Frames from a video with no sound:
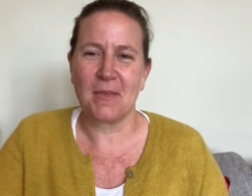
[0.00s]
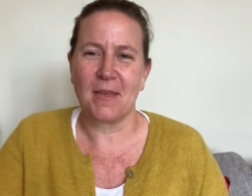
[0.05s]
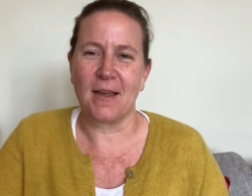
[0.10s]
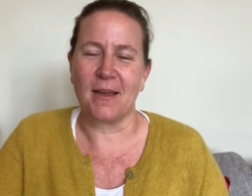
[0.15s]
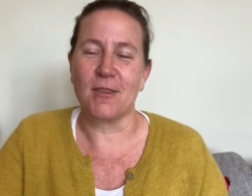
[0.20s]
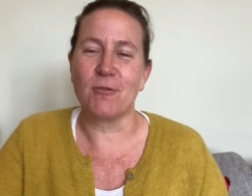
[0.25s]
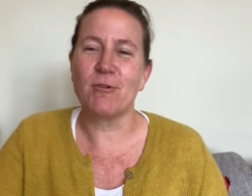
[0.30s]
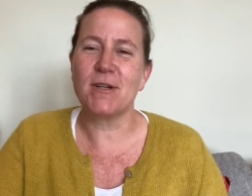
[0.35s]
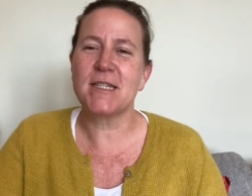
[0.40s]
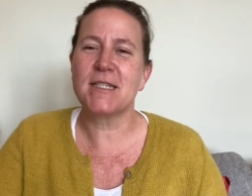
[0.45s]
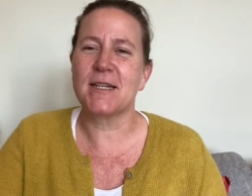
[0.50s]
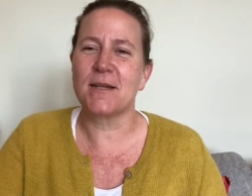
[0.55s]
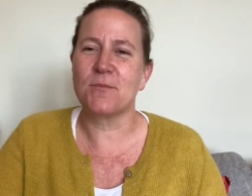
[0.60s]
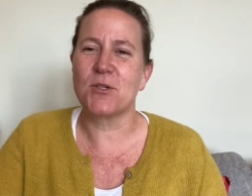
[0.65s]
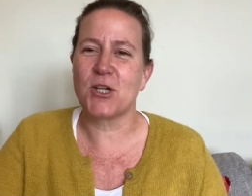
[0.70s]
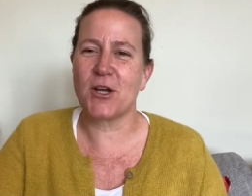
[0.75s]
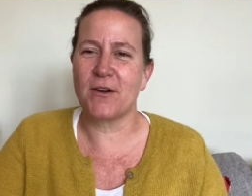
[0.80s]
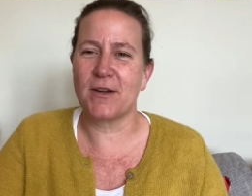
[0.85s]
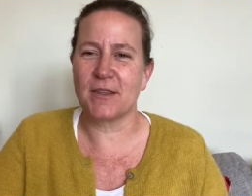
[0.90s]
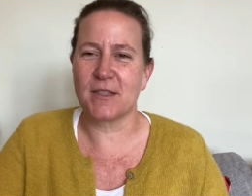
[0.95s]
And the reason I'm
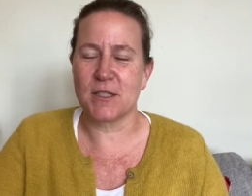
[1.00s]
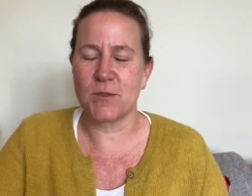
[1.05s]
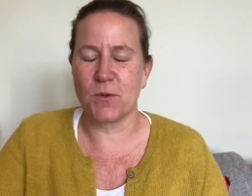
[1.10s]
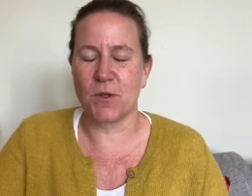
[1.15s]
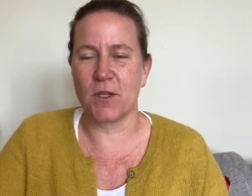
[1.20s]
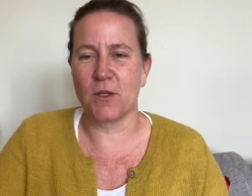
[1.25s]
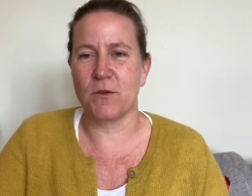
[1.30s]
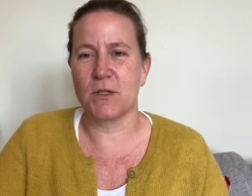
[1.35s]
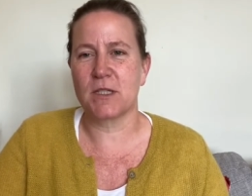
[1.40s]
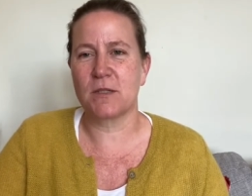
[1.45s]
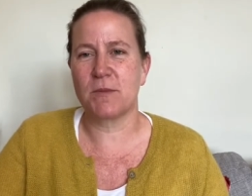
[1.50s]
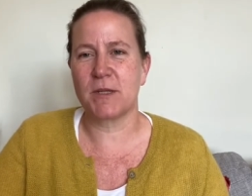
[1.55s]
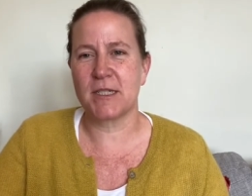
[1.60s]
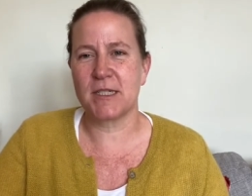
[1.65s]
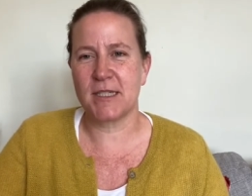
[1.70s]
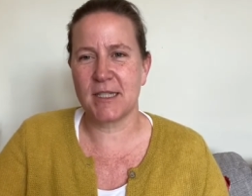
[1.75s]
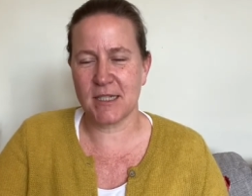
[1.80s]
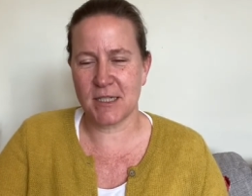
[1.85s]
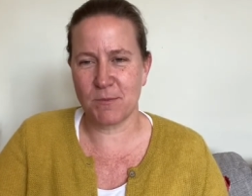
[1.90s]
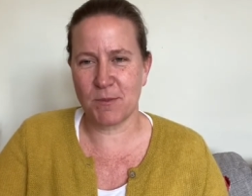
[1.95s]
sharing this with you is because
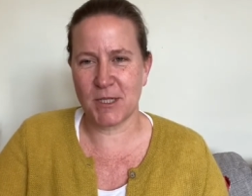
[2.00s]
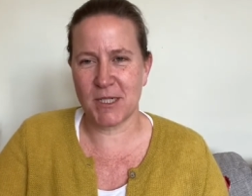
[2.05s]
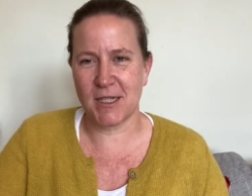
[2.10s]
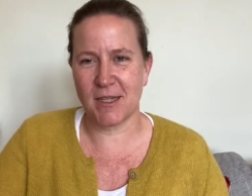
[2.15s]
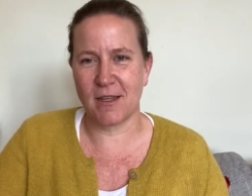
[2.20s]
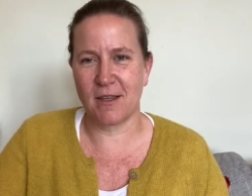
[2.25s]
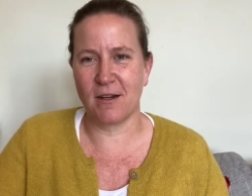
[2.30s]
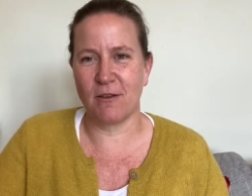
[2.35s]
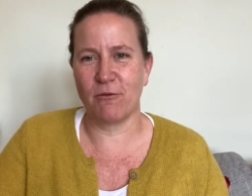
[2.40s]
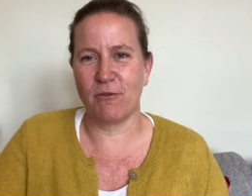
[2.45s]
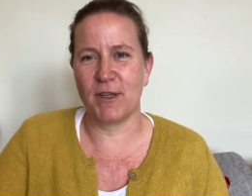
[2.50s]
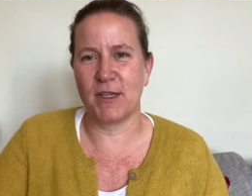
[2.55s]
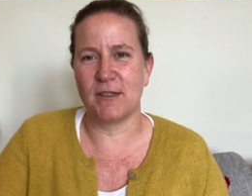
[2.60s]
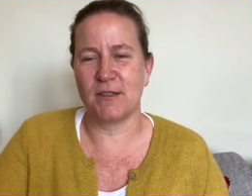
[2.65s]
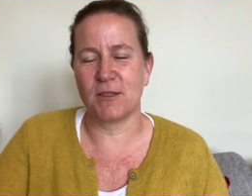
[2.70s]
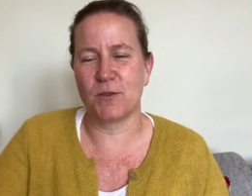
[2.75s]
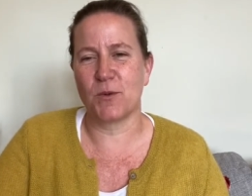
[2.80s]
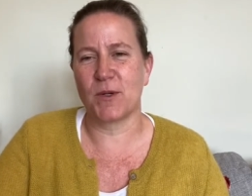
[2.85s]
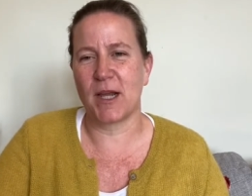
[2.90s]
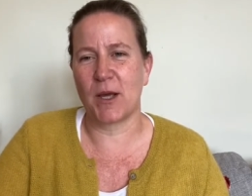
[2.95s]
this particular
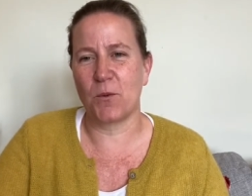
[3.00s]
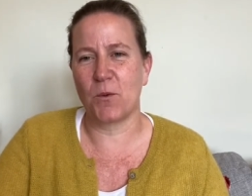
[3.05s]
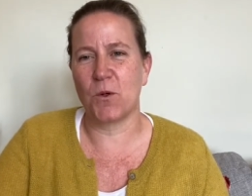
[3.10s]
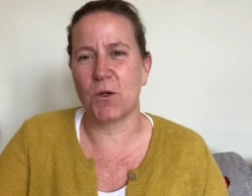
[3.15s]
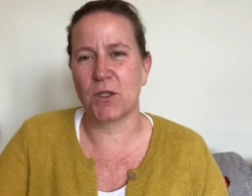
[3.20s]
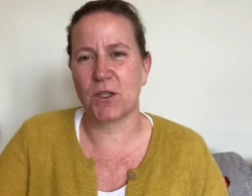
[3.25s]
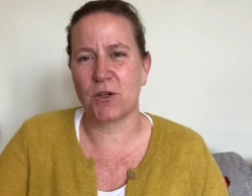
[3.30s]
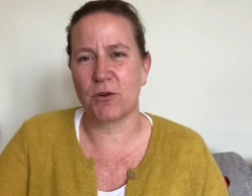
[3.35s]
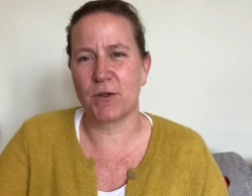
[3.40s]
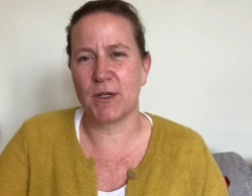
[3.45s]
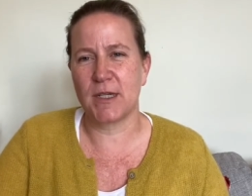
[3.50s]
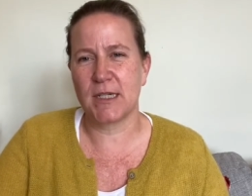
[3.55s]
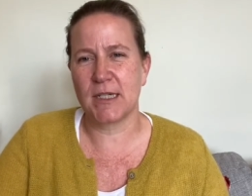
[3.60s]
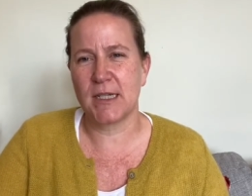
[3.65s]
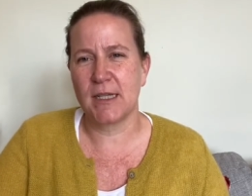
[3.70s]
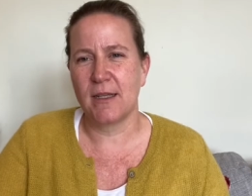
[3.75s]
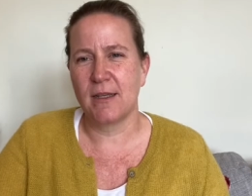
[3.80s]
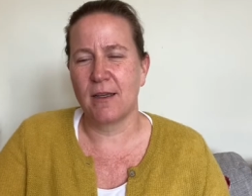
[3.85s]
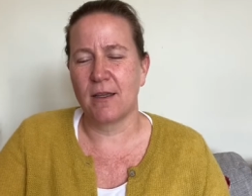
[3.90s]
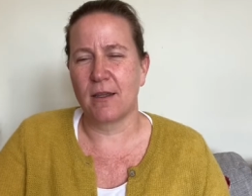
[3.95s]
field, when I walked through it,
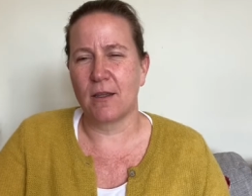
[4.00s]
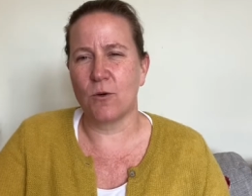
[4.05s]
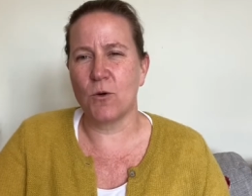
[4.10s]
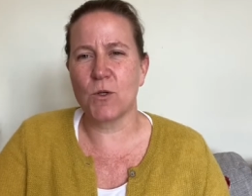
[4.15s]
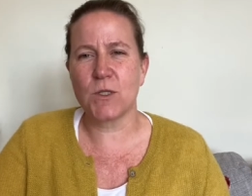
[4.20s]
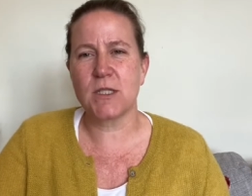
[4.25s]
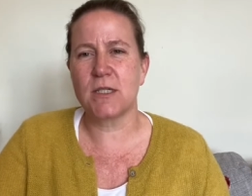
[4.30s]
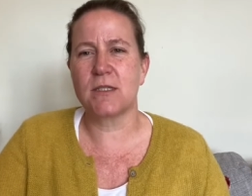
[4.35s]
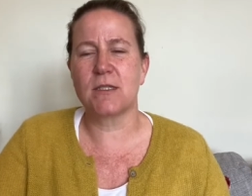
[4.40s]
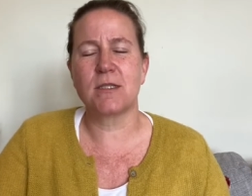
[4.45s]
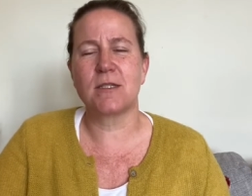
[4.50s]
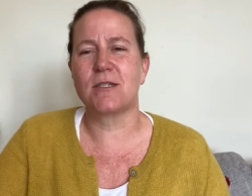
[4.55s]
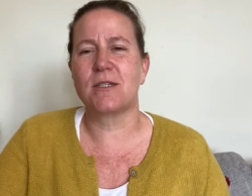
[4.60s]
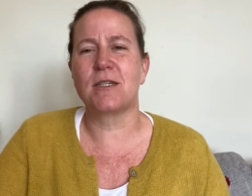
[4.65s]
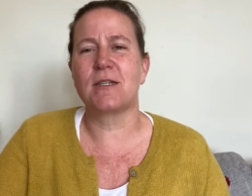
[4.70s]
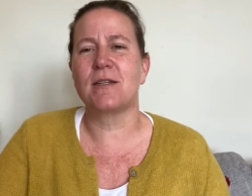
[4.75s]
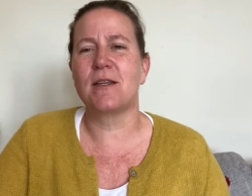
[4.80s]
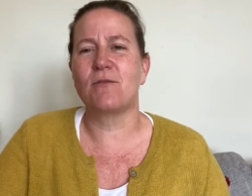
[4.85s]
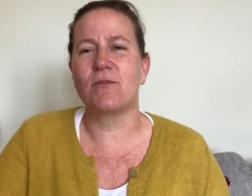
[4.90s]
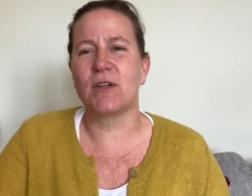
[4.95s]
the horses
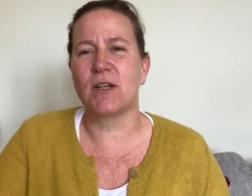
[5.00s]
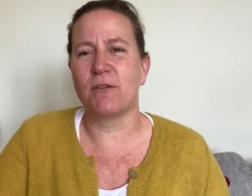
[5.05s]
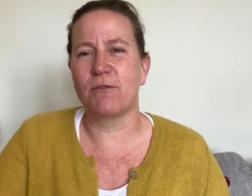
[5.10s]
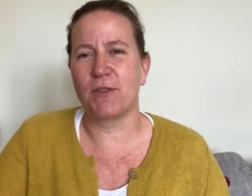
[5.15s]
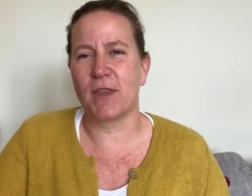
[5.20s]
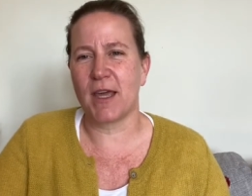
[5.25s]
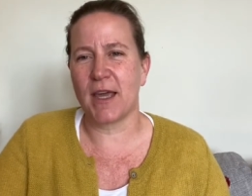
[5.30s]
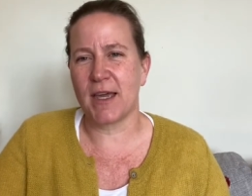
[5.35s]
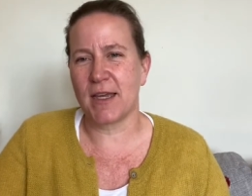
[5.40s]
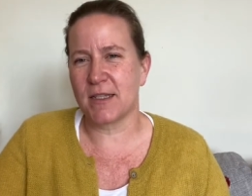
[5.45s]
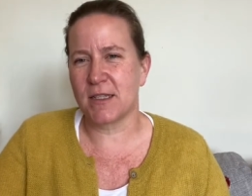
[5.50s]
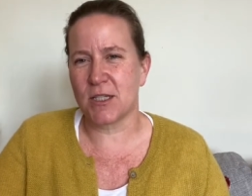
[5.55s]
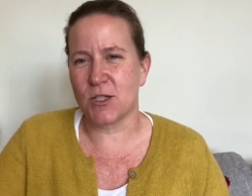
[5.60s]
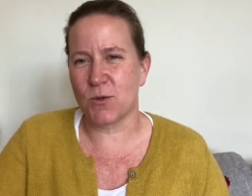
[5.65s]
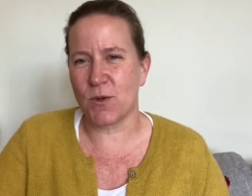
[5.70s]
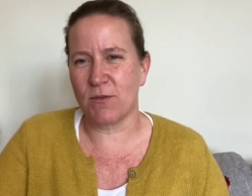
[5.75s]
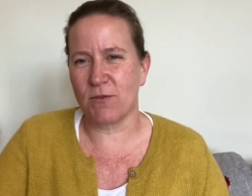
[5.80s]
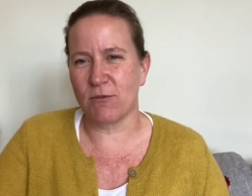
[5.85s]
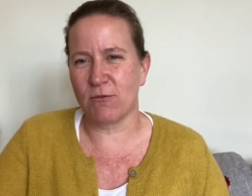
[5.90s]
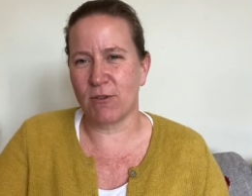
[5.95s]
didn't even lift their heads to
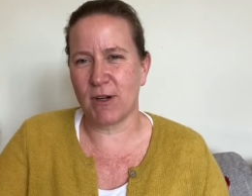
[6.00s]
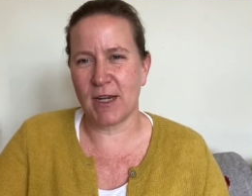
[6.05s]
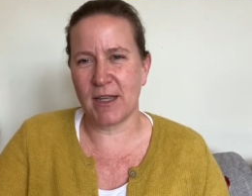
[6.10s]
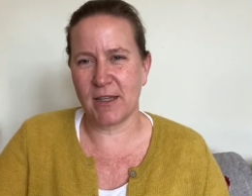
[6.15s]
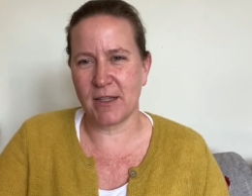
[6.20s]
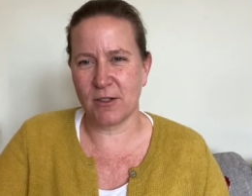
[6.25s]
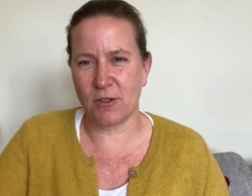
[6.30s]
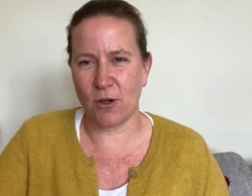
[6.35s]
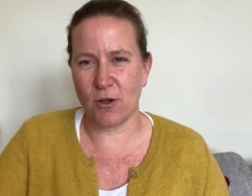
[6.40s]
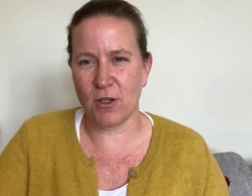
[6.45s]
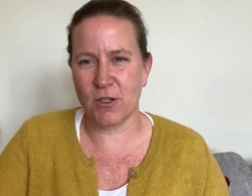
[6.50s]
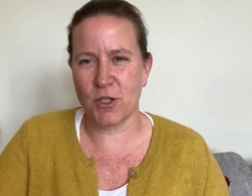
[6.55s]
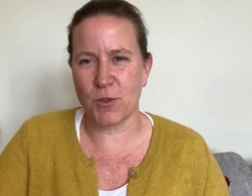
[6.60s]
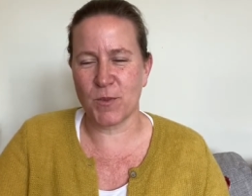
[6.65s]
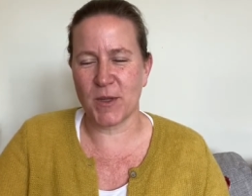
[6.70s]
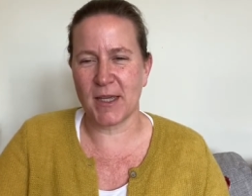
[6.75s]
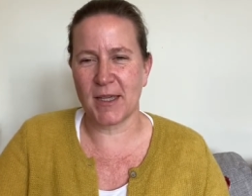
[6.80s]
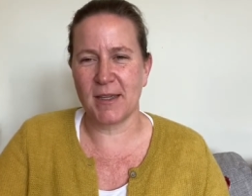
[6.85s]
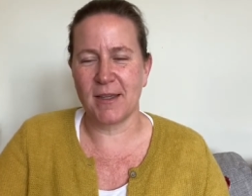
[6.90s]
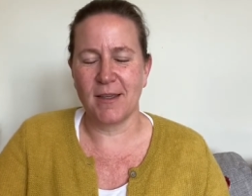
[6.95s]
even really acknowledge
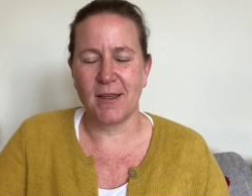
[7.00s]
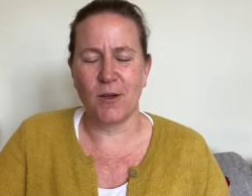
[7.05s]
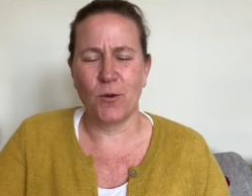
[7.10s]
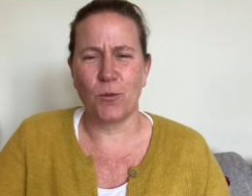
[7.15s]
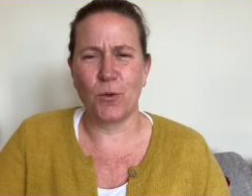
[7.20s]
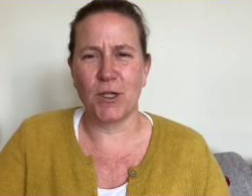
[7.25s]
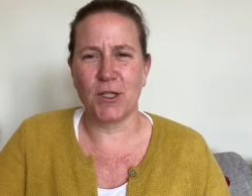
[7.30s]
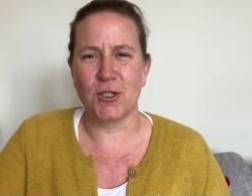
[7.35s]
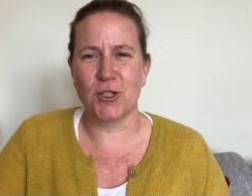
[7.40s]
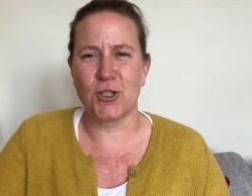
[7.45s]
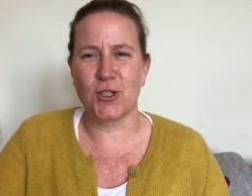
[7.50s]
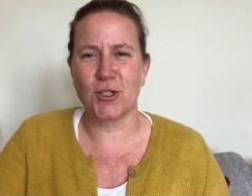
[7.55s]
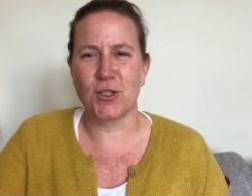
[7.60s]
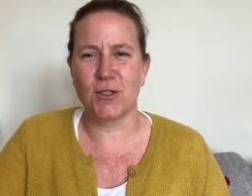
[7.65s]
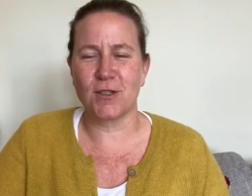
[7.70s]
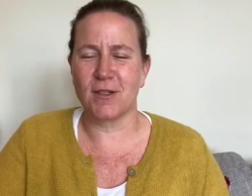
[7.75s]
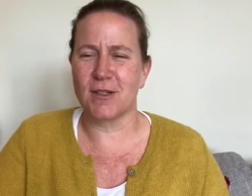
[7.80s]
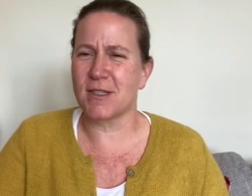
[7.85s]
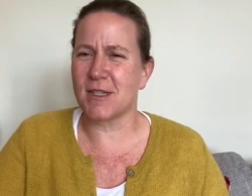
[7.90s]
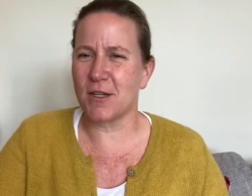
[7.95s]
me,
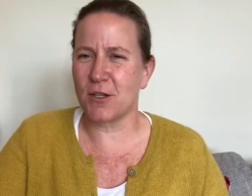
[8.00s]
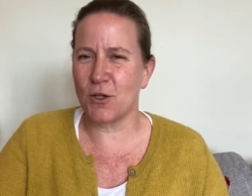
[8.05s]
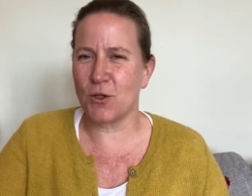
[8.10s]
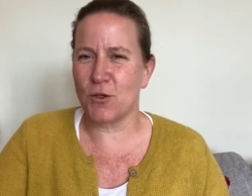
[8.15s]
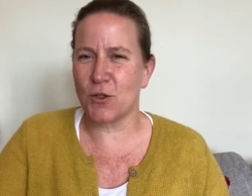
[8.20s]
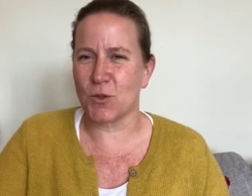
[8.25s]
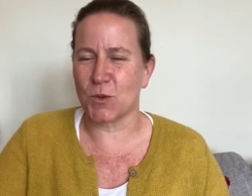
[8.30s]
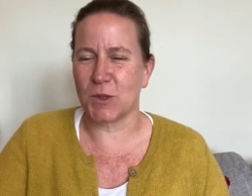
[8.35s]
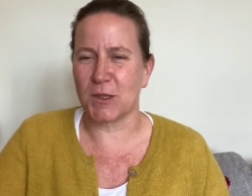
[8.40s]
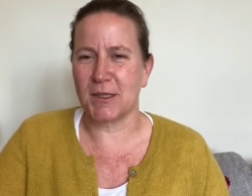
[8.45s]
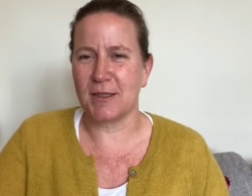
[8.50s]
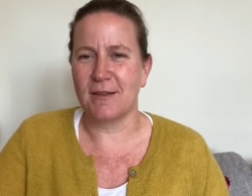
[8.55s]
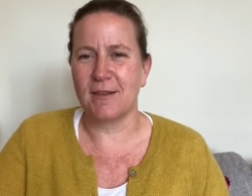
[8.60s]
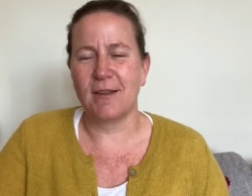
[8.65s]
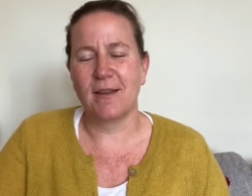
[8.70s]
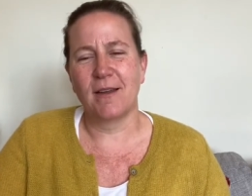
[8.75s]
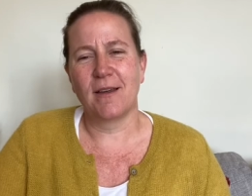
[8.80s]
which is unusual.